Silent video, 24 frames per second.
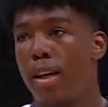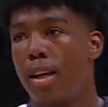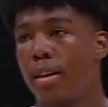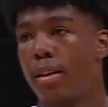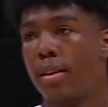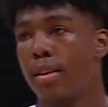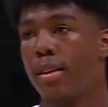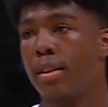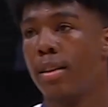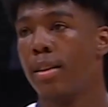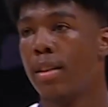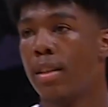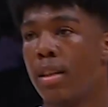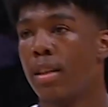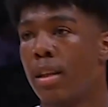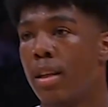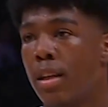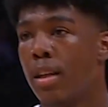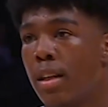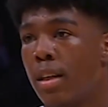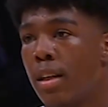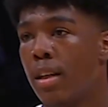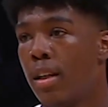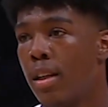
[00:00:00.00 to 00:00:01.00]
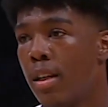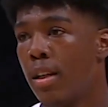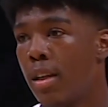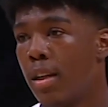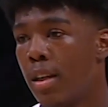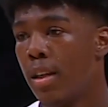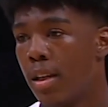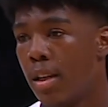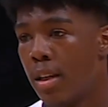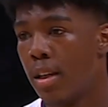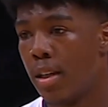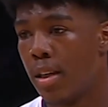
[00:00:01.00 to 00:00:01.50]
It was definitely a tough
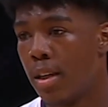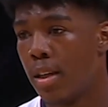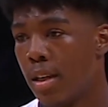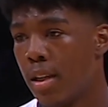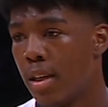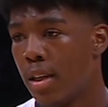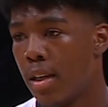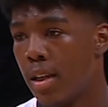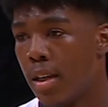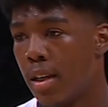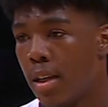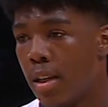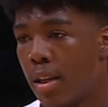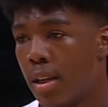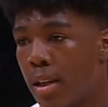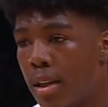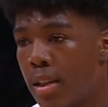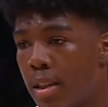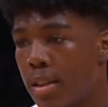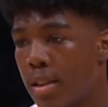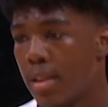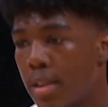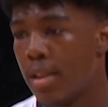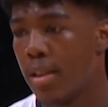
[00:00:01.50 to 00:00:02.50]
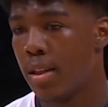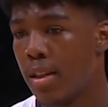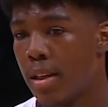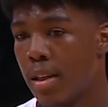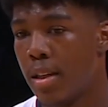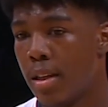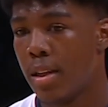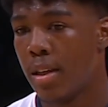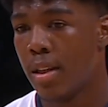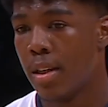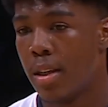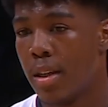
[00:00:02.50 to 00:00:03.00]
season. Me and my family
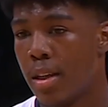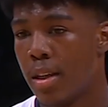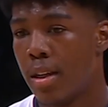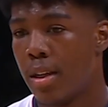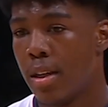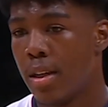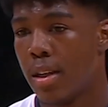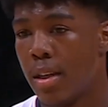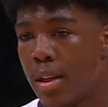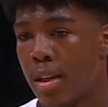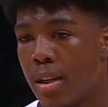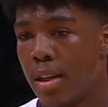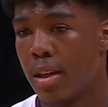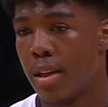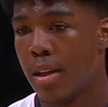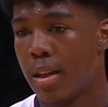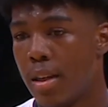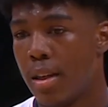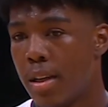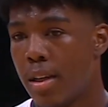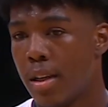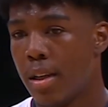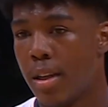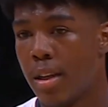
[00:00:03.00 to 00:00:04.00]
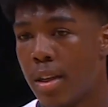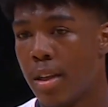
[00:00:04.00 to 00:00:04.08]
felt that it was best for me to